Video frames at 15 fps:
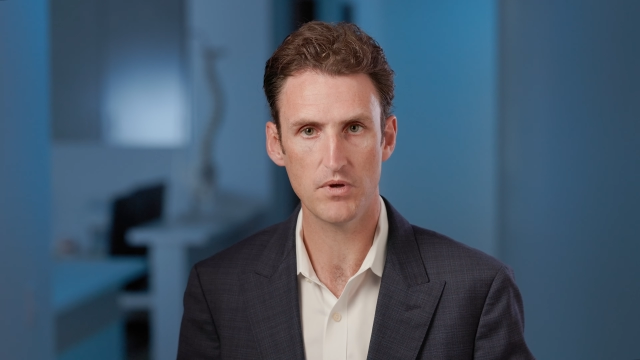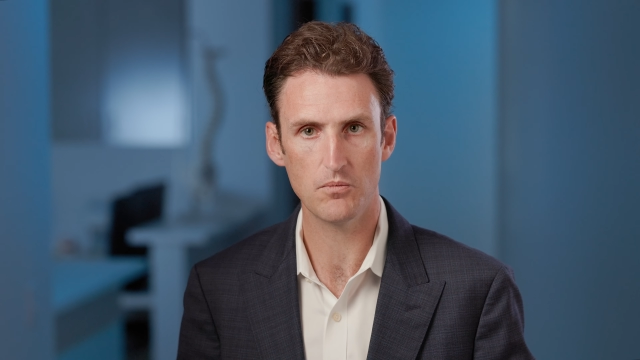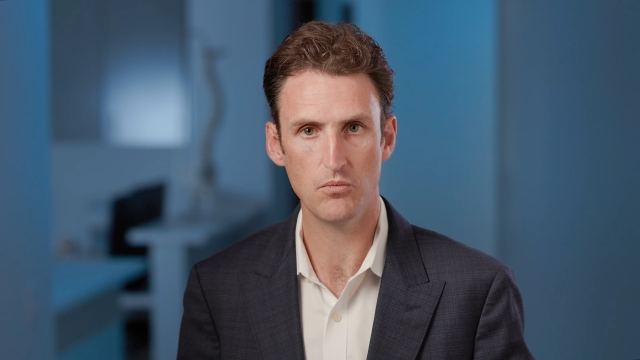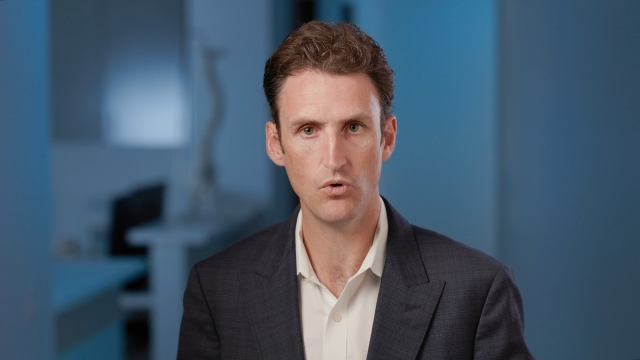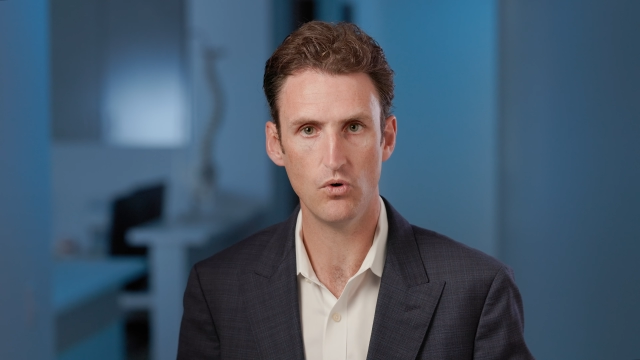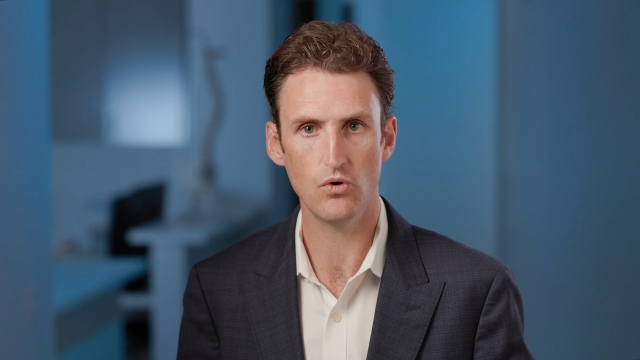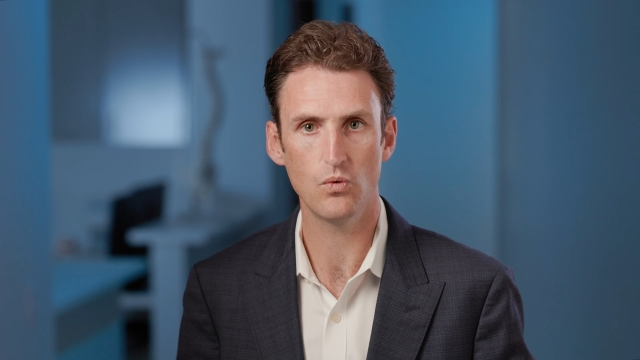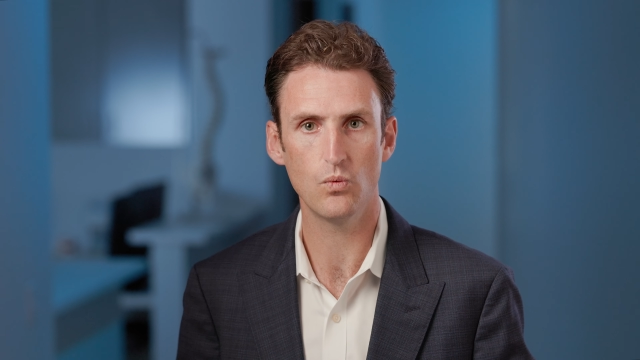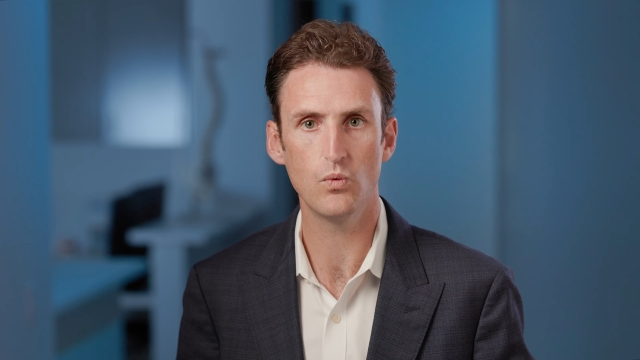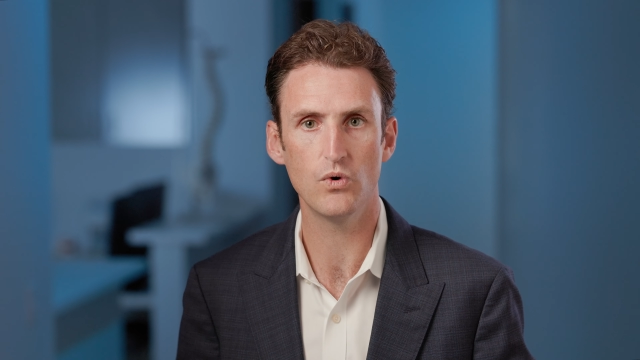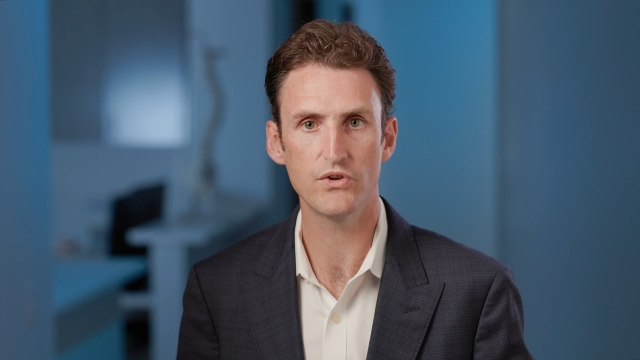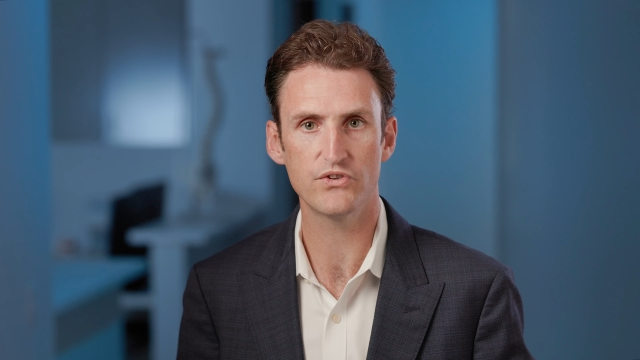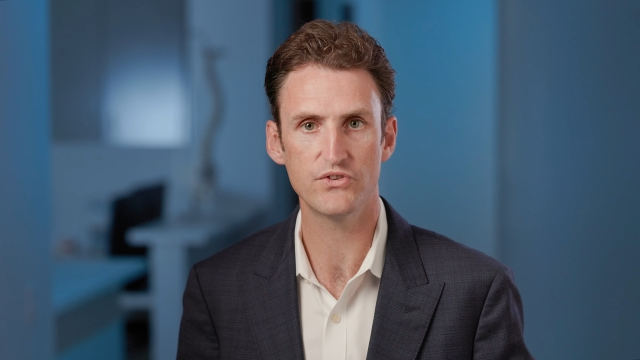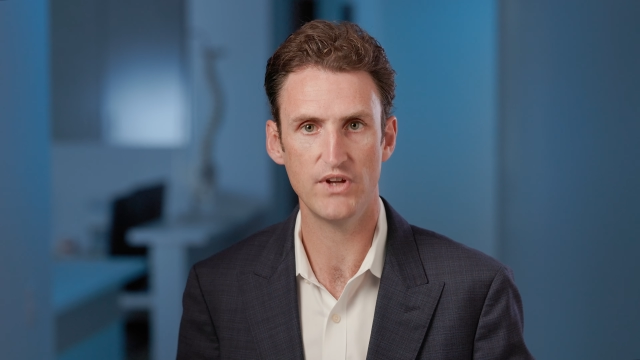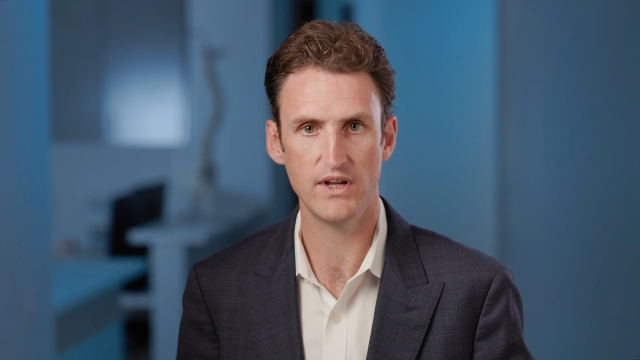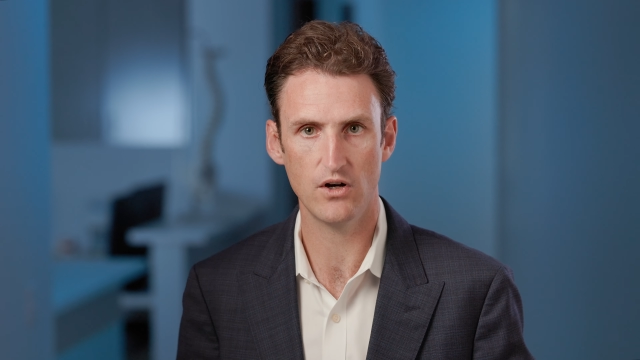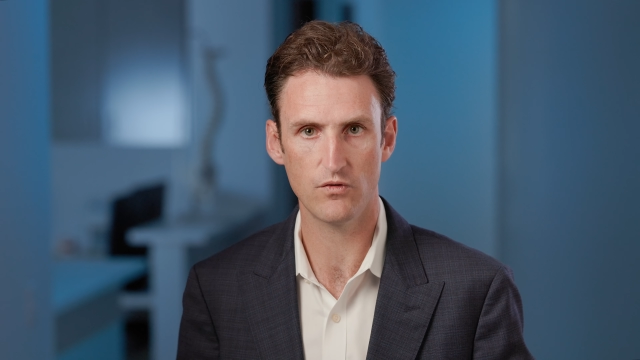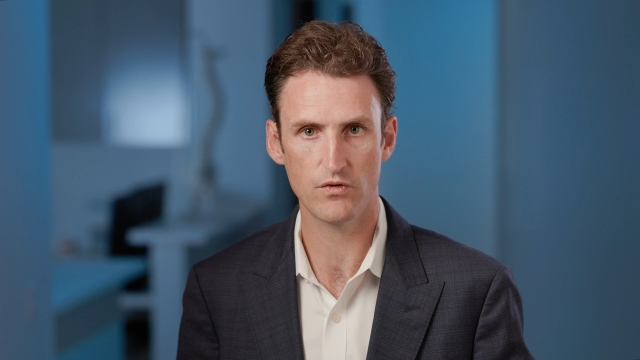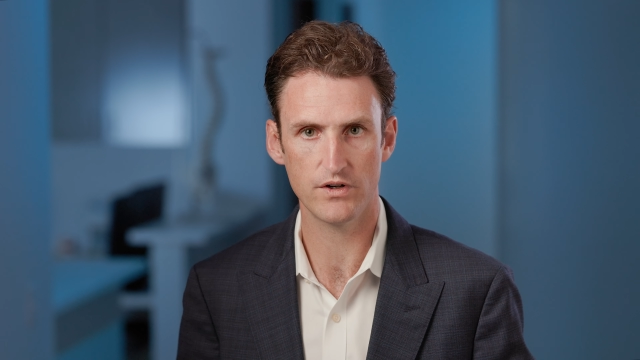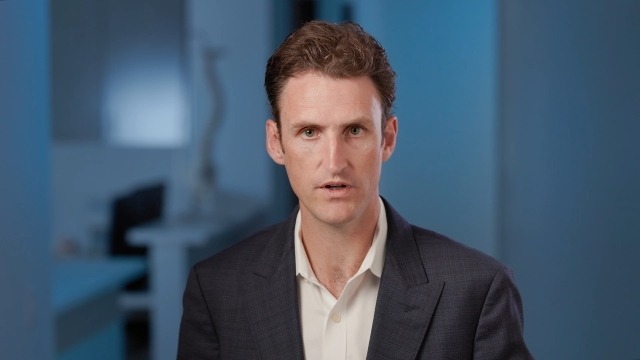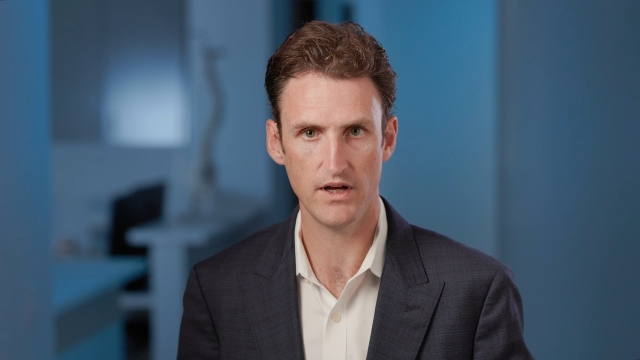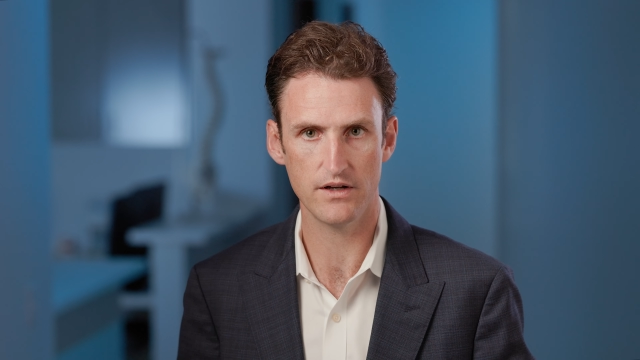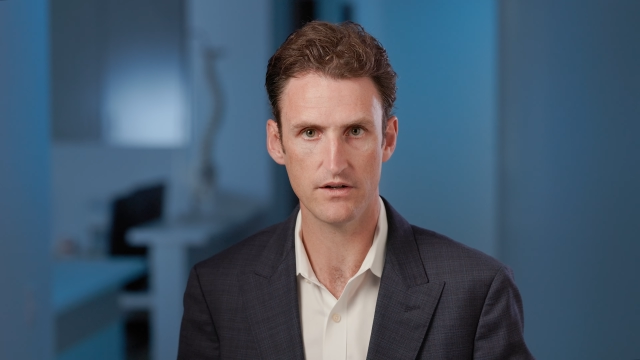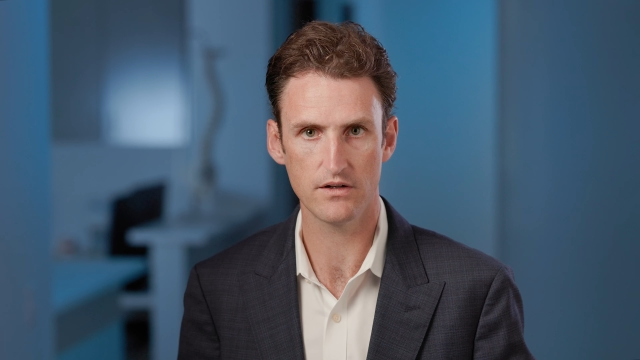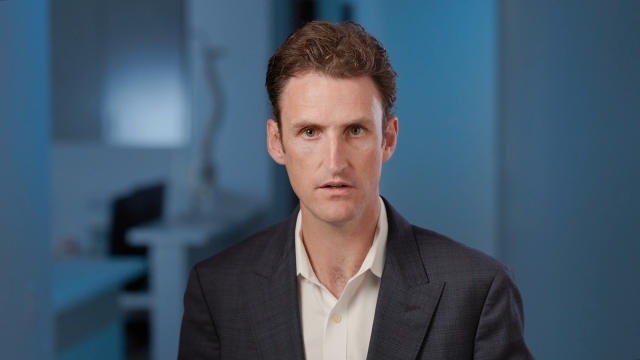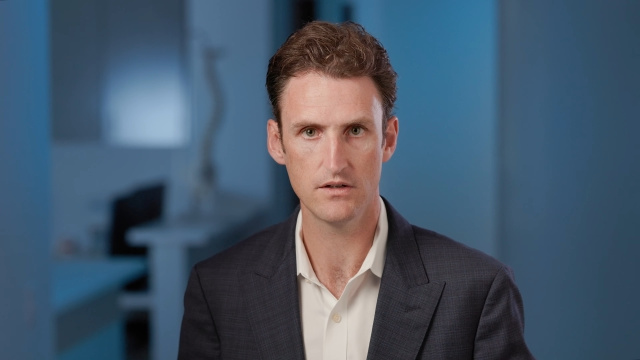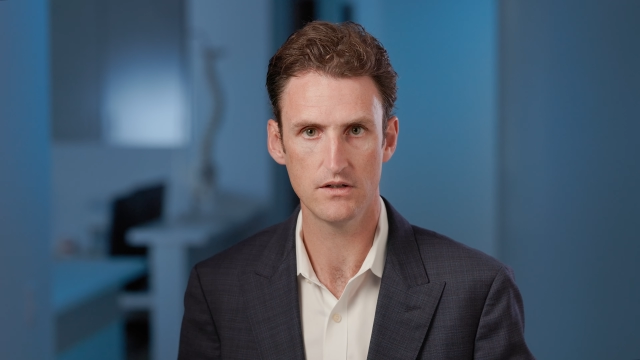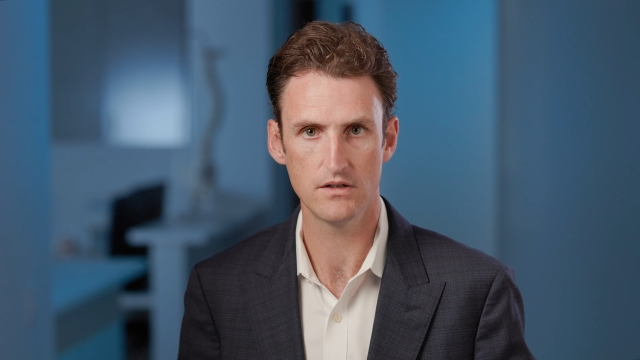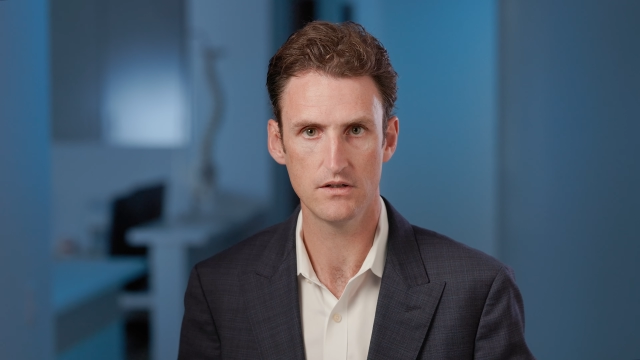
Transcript: people will stay overnight.